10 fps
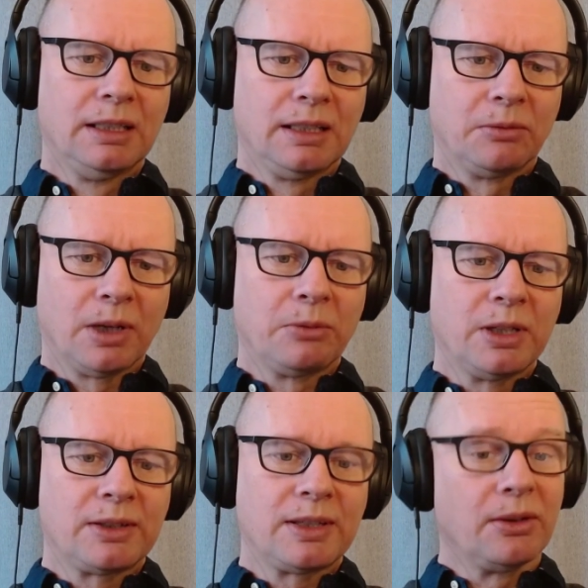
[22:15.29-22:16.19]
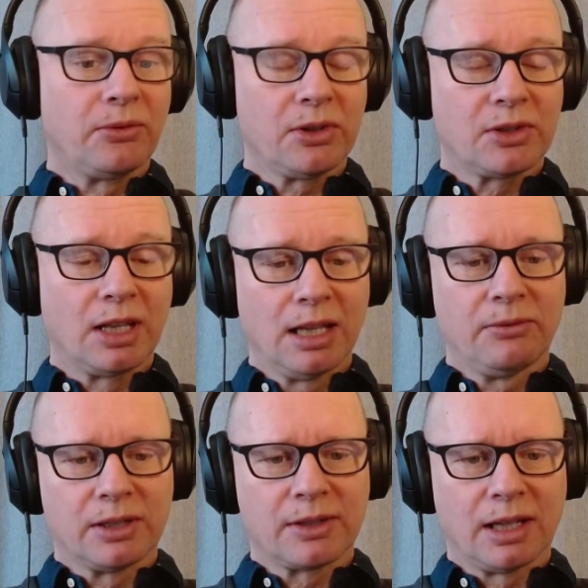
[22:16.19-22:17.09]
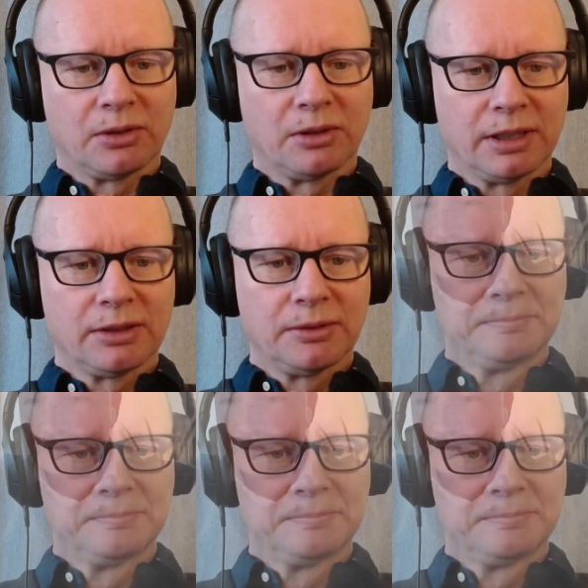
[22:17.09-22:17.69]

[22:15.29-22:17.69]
when we see the first deliveries out of it.